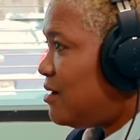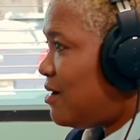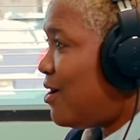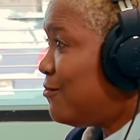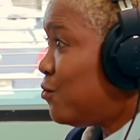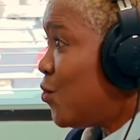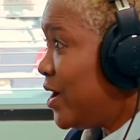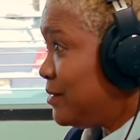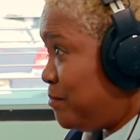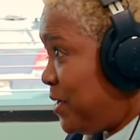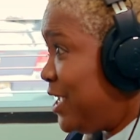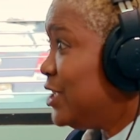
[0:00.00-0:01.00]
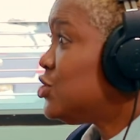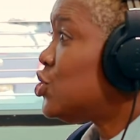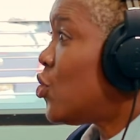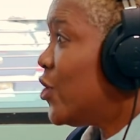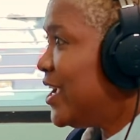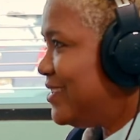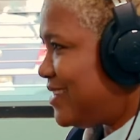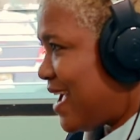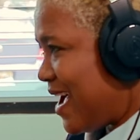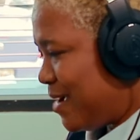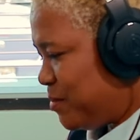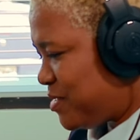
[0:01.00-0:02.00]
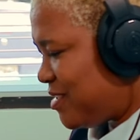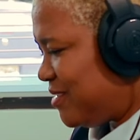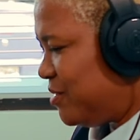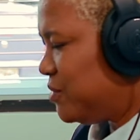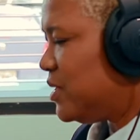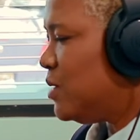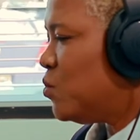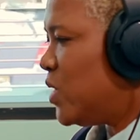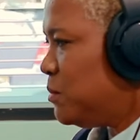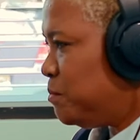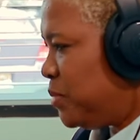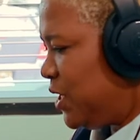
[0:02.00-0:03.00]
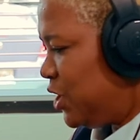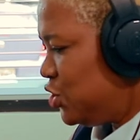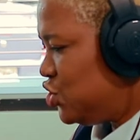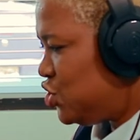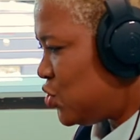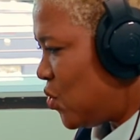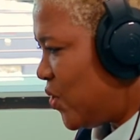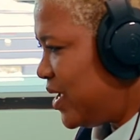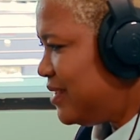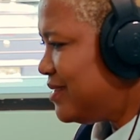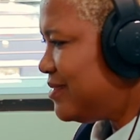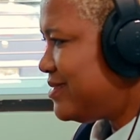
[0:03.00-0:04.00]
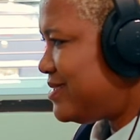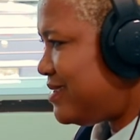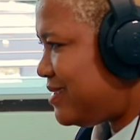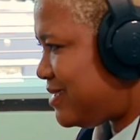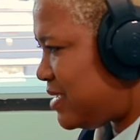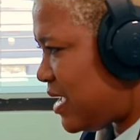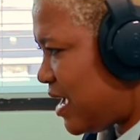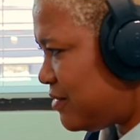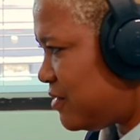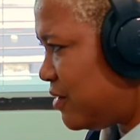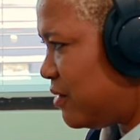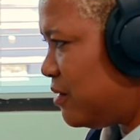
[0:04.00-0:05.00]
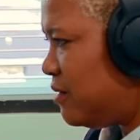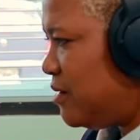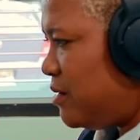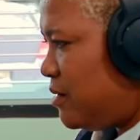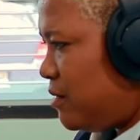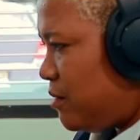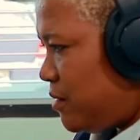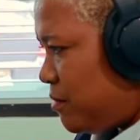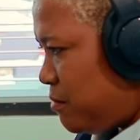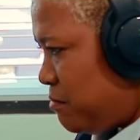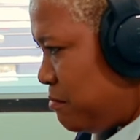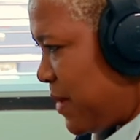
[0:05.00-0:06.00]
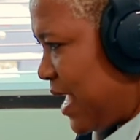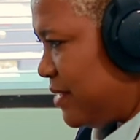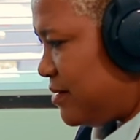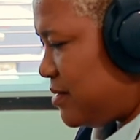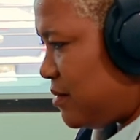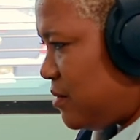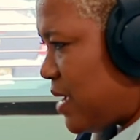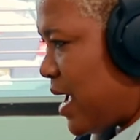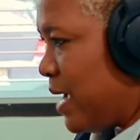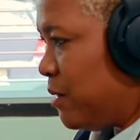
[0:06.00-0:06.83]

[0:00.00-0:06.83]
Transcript: of what being together. joined absolutely what being joined together meant i